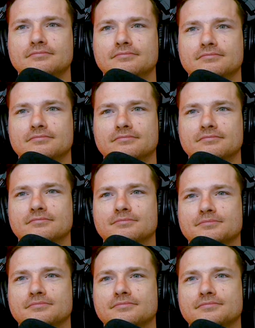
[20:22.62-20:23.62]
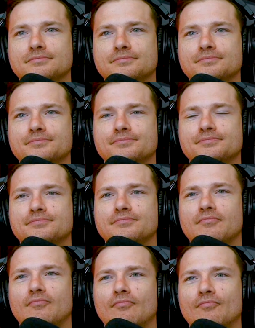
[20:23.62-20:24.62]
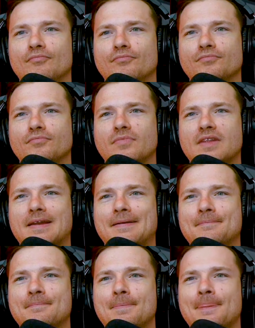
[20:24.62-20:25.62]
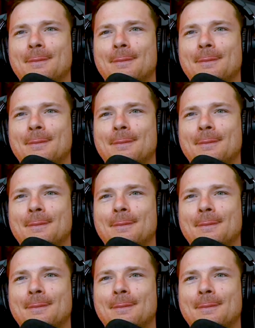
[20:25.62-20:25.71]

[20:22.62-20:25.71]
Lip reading: This person isn't speaking.